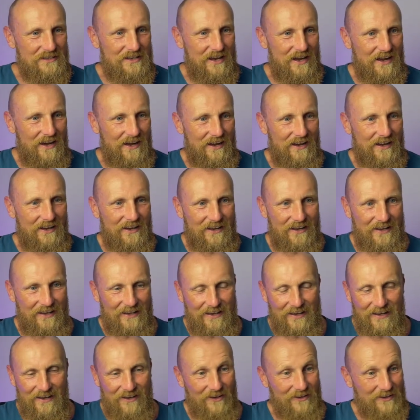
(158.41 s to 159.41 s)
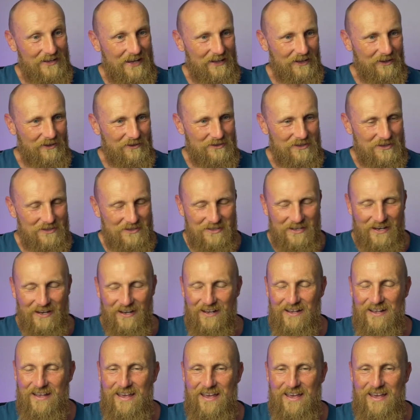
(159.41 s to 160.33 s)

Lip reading: Hello, Tosca.